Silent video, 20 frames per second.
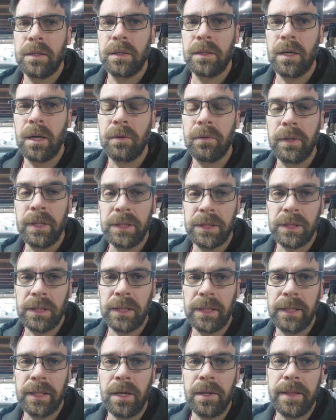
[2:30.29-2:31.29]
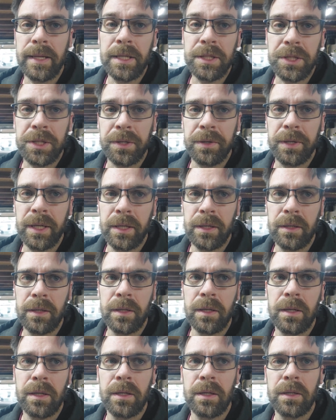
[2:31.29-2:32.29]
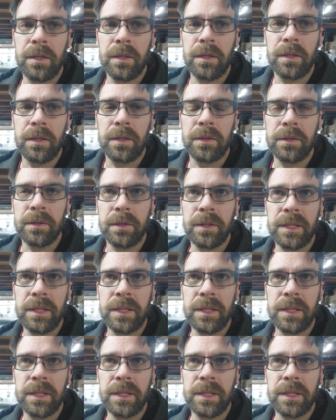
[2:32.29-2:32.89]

originally on this unit. So